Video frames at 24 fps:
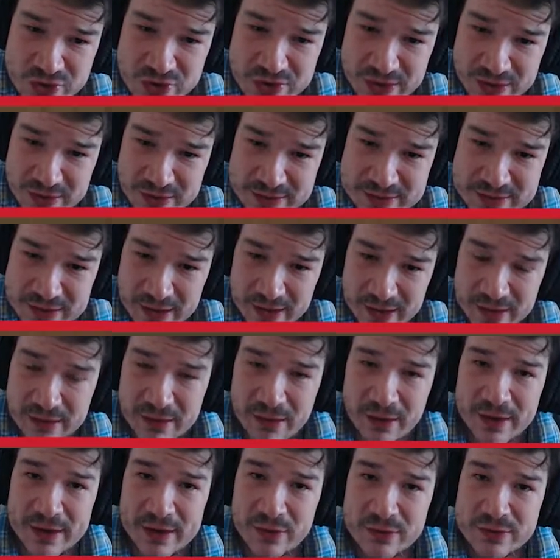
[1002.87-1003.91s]
and 9
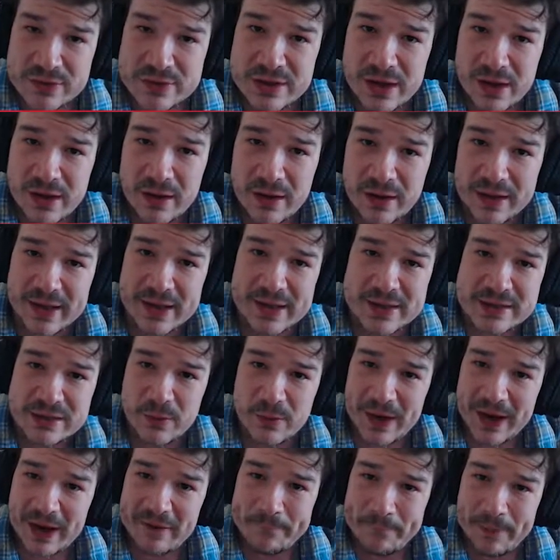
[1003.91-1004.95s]
on target, so
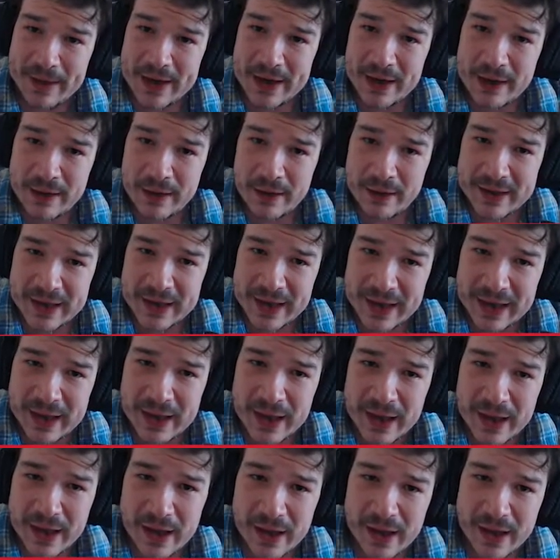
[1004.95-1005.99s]
we have been unlucky
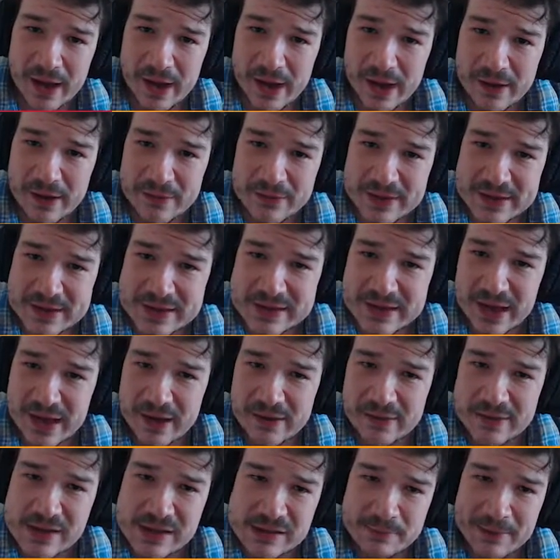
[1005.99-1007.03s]
this
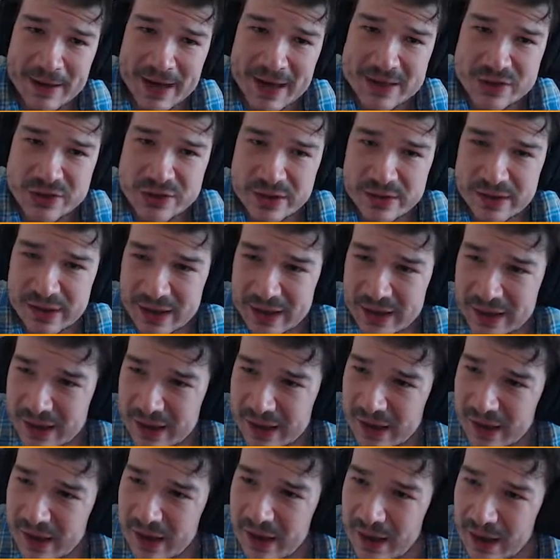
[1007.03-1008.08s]
match, I think.
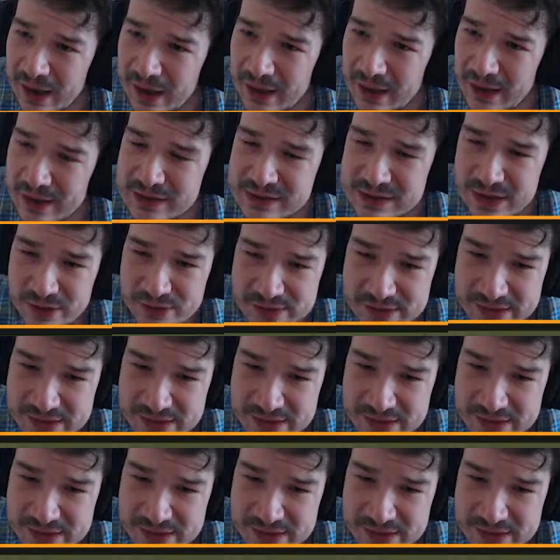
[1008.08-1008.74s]
Let's go to